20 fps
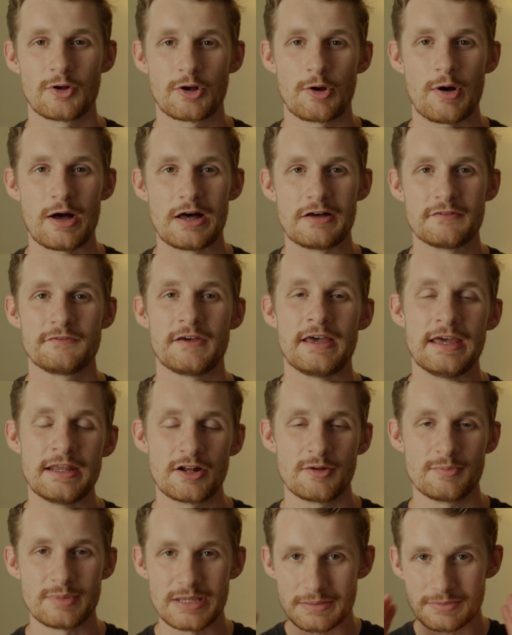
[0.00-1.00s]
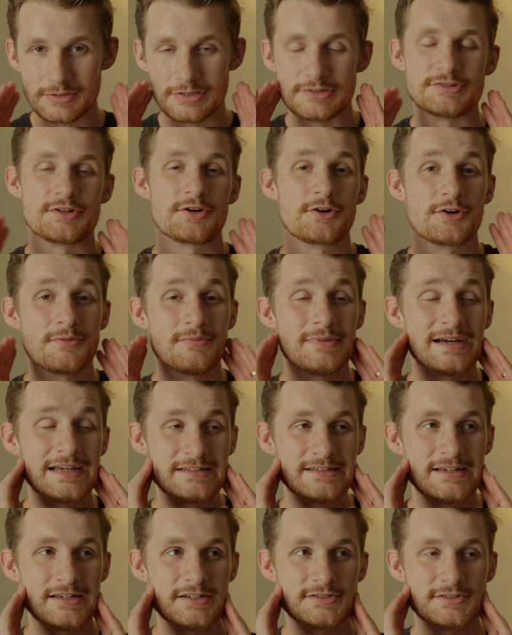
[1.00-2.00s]
will go off and I'll be able to turn my
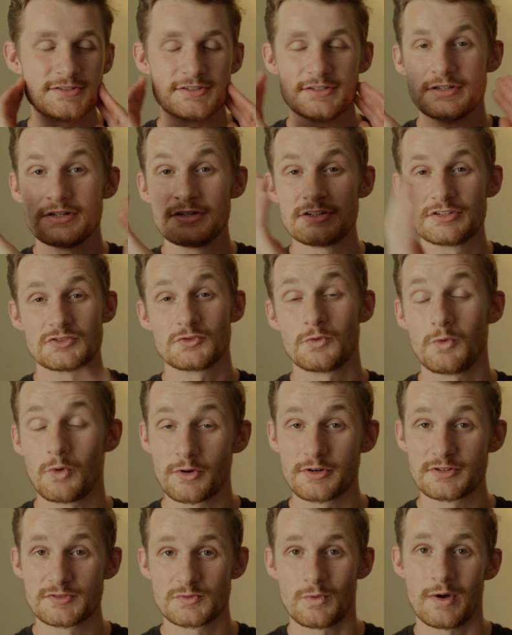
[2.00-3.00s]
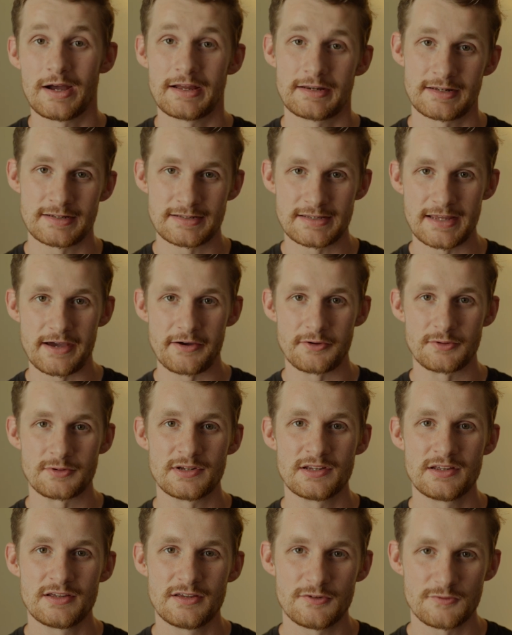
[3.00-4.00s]
attention towards winding
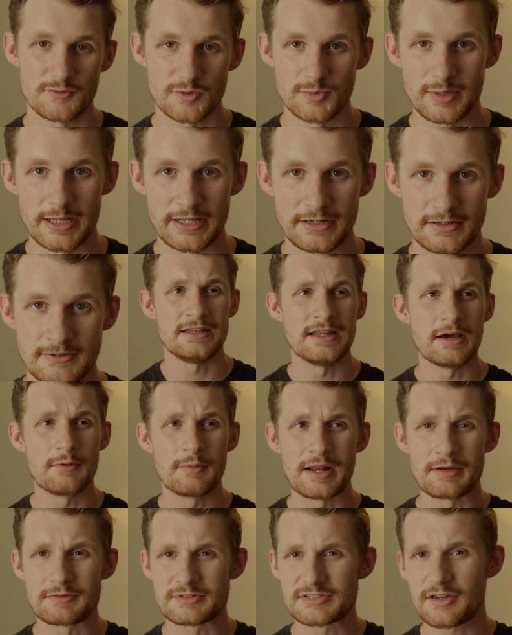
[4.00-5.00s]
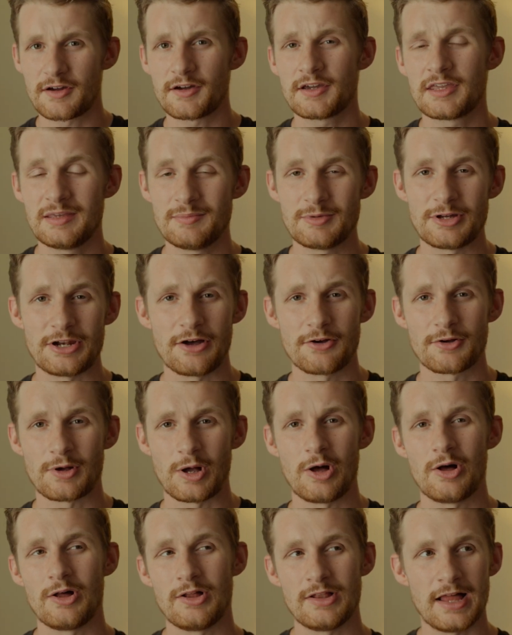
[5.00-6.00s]
down for bed. Now, when I was talking about
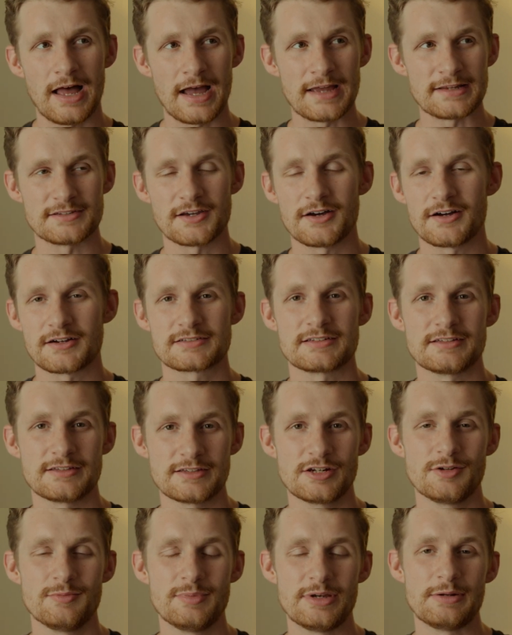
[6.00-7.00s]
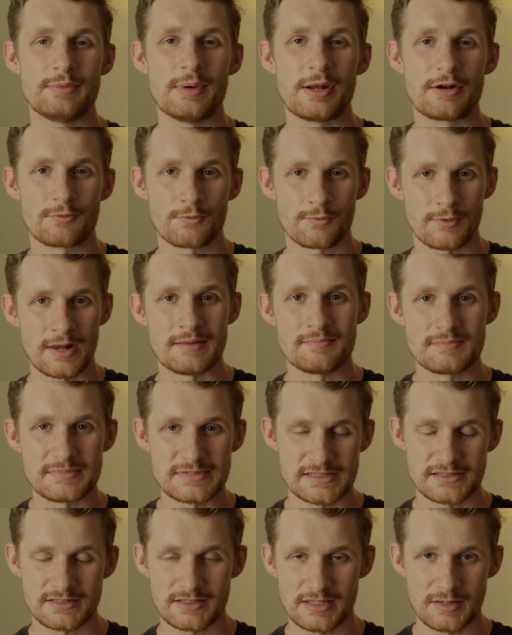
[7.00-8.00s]
alcohol, I talked a little bit about a REM
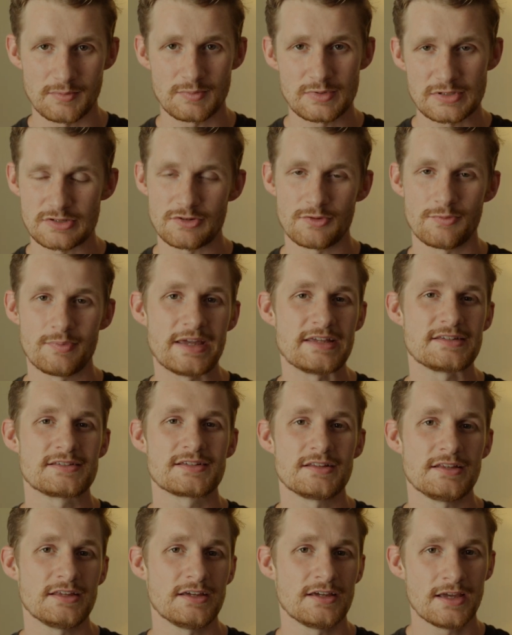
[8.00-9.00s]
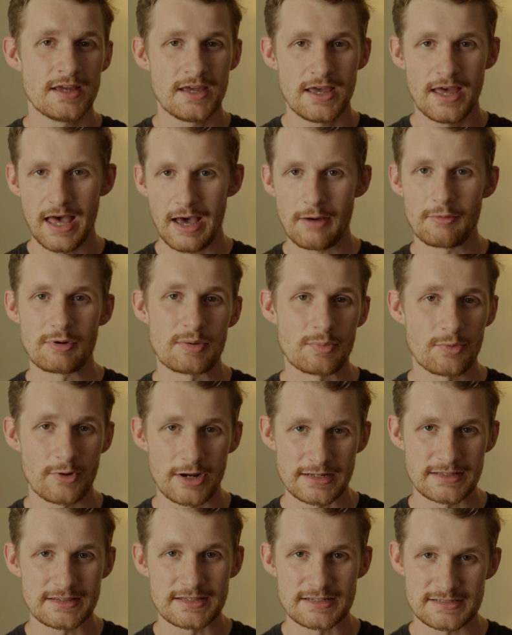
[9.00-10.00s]
sleep. So basically, I want to
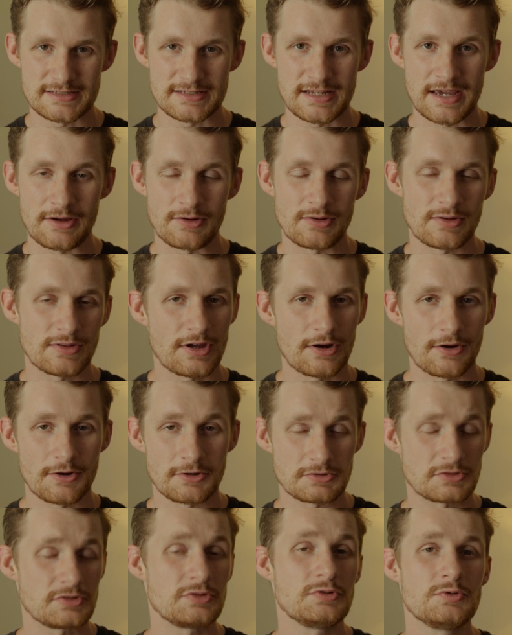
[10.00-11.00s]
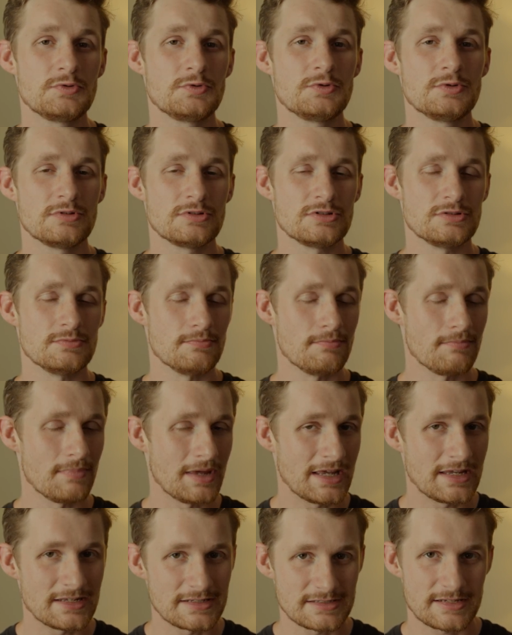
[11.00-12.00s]
break this down. There are two
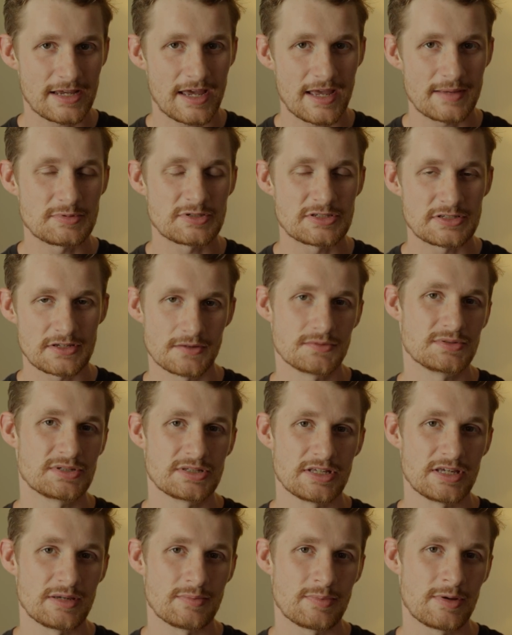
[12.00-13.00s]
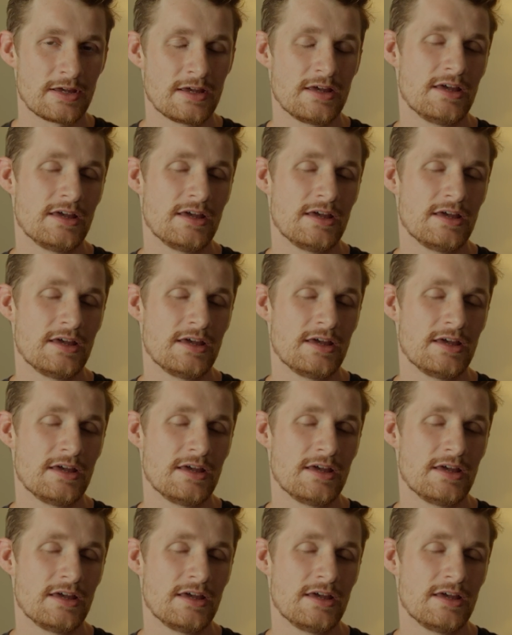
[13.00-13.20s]
main types of sleep.